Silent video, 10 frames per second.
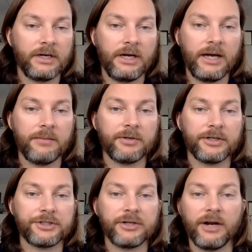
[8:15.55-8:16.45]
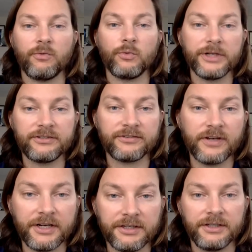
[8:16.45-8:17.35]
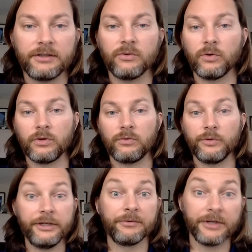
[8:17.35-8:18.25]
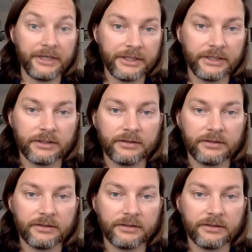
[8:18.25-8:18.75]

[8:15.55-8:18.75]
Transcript: because you're not restudying or rereading,